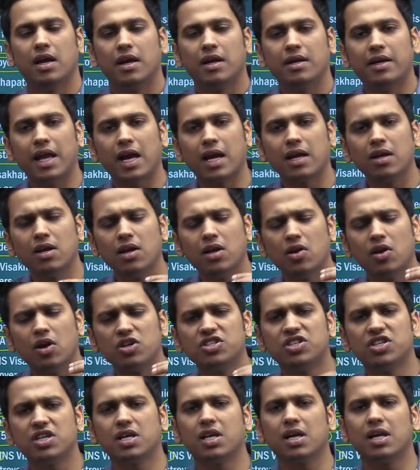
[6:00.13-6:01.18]

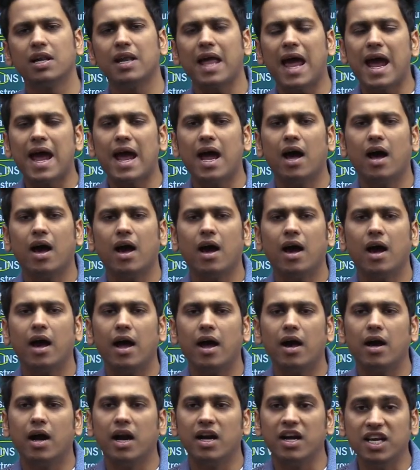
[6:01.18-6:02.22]
technological
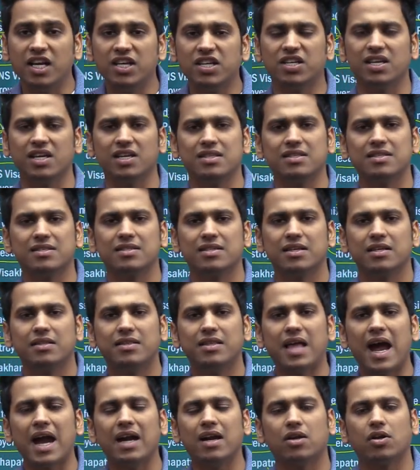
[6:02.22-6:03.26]
additions
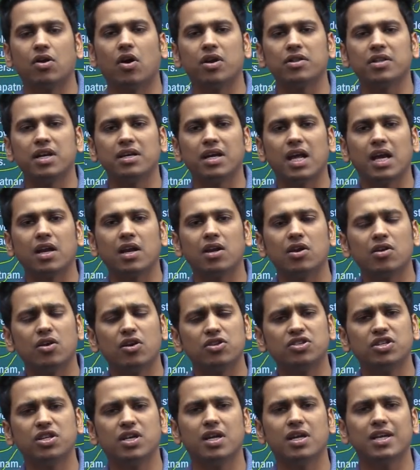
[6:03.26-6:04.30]
that, or the
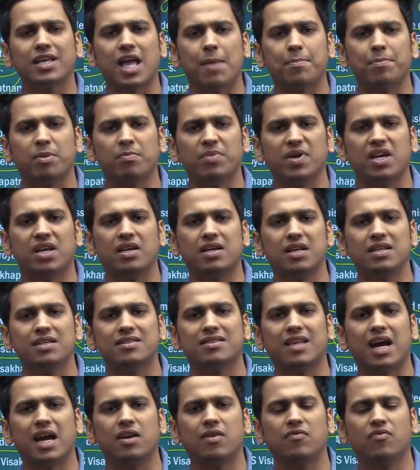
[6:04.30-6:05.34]
technological capabilities
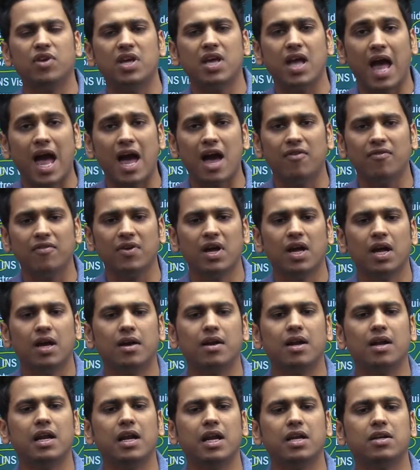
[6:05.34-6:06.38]
that we have
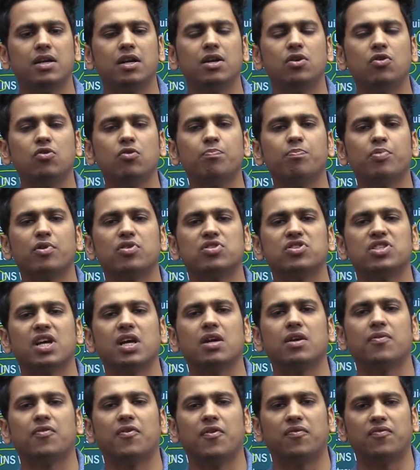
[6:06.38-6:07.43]
related to
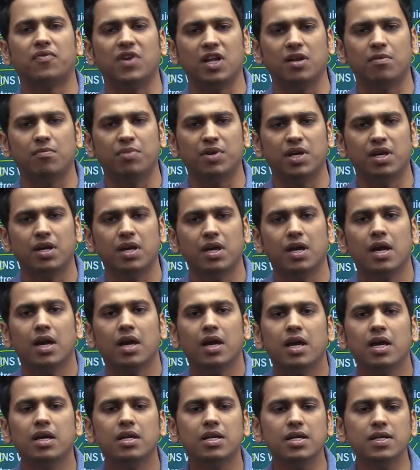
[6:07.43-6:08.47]
Project 15B?
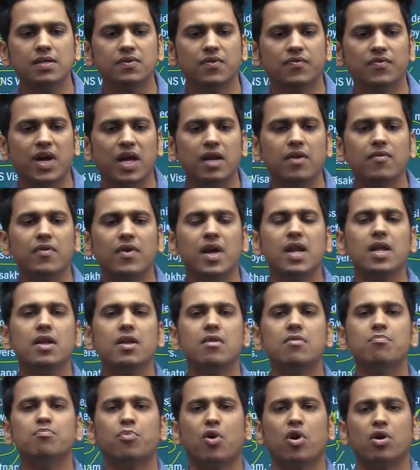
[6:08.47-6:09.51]
It is very, very
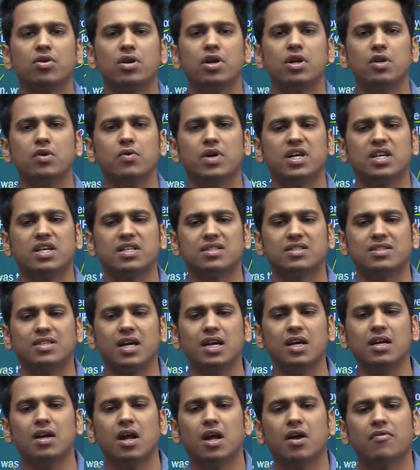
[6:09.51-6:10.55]
important to
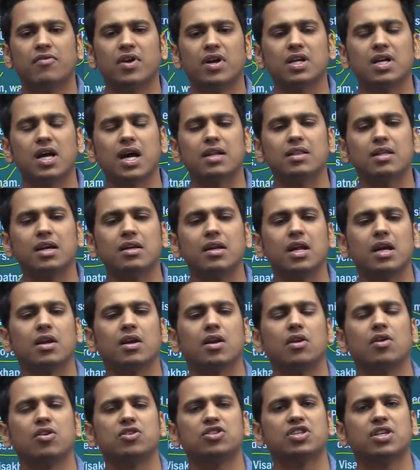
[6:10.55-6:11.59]
understand what are the
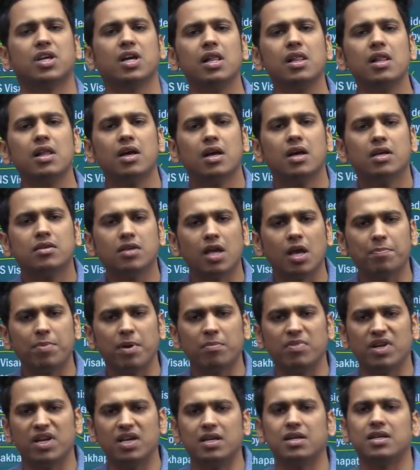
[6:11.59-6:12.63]
technological
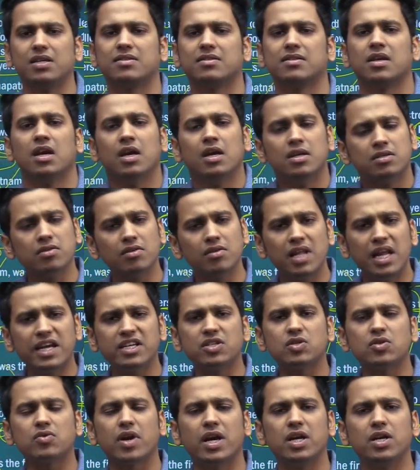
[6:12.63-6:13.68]
capabilities. So
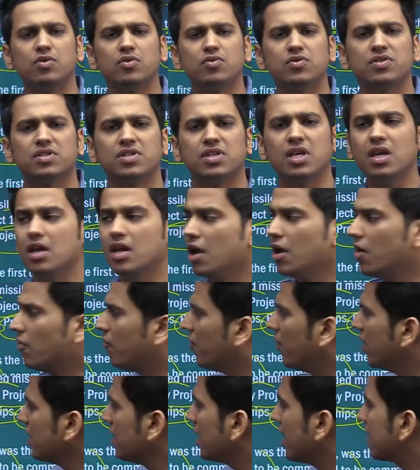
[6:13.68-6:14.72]
let's try to see
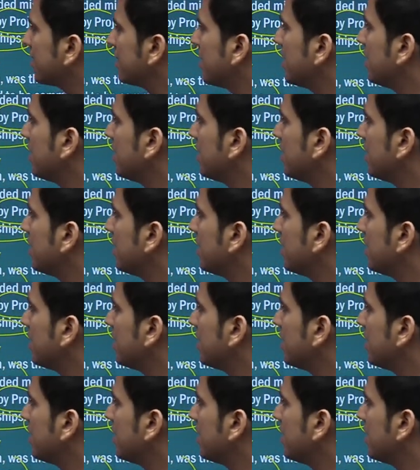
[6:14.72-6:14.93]
what are the